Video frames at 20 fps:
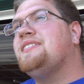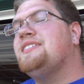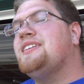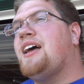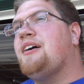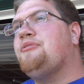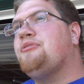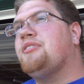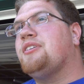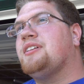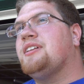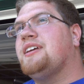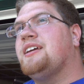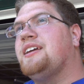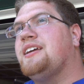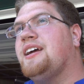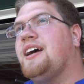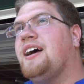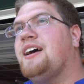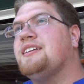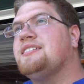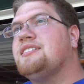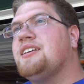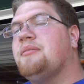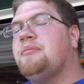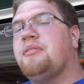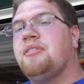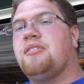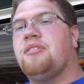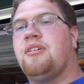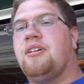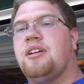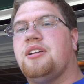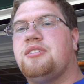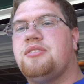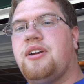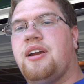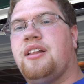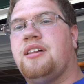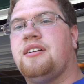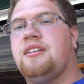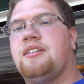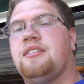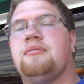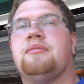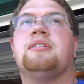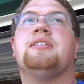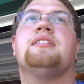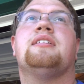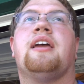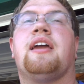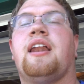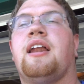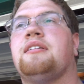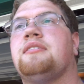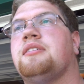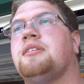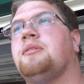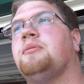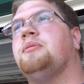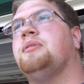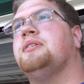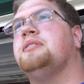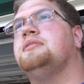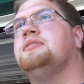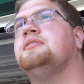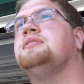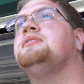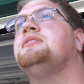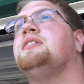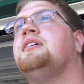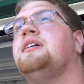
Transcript: definitely something we throw on a trailer and we take it out to the woods